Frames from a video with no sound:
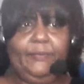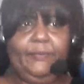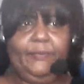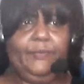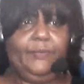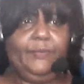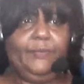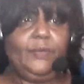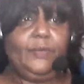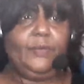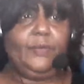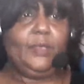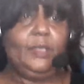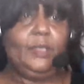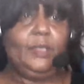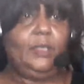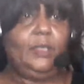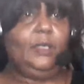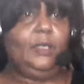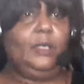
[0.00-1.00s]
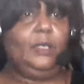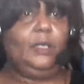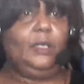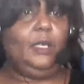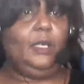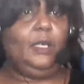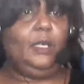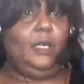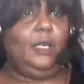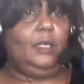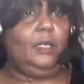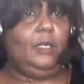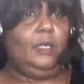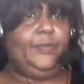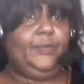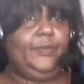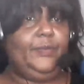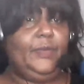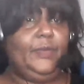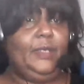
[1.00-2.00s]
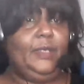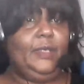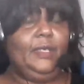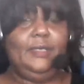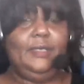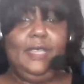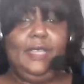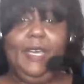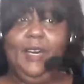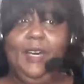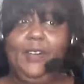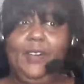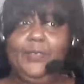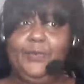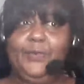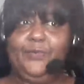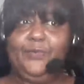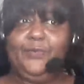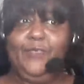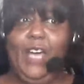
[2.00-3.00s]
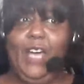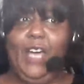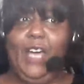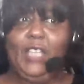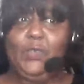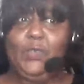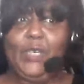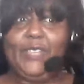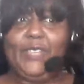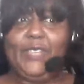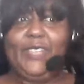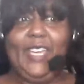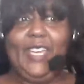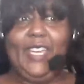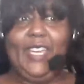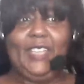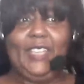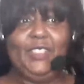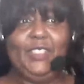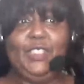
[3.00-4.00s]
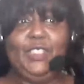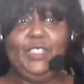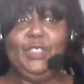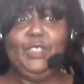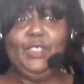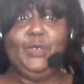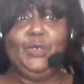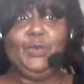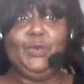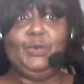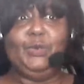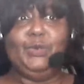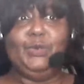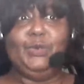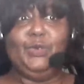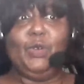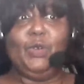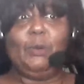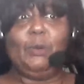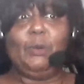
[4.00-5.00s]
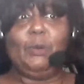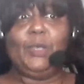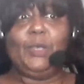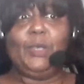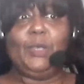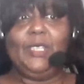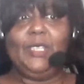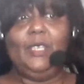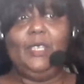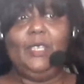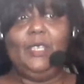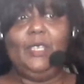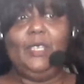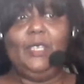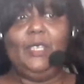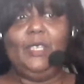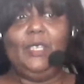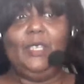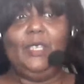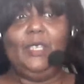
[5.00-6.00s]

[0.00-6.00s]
Now, following that, you normally would see, 15, 20, 25 on from there